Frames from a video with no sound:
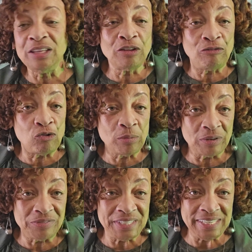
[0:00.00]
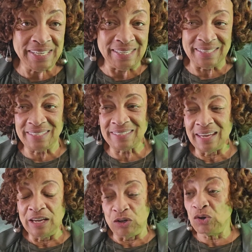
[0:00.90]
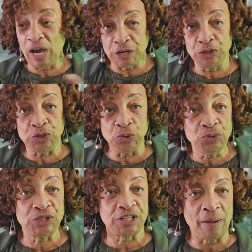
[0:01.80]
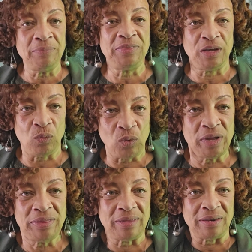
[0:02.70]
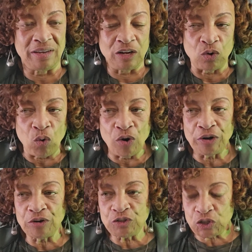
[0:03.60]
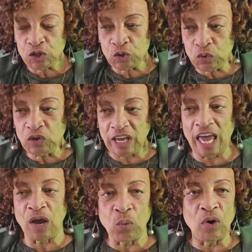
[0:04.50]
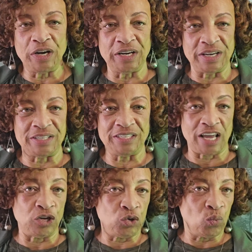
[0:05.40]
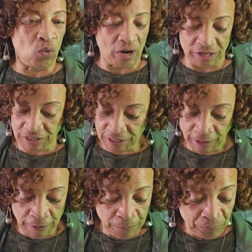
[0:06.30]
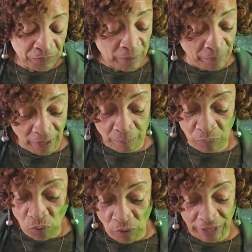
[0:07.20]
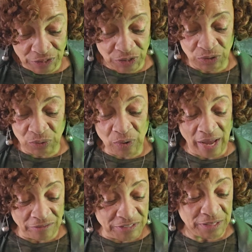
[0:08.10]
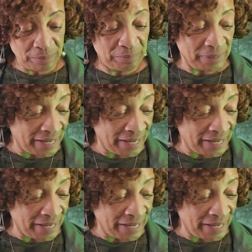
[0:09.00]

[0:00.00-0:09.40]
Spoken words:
in the form of seeds. You got to do something with it in order to get what it is that you want. But boy, do you have some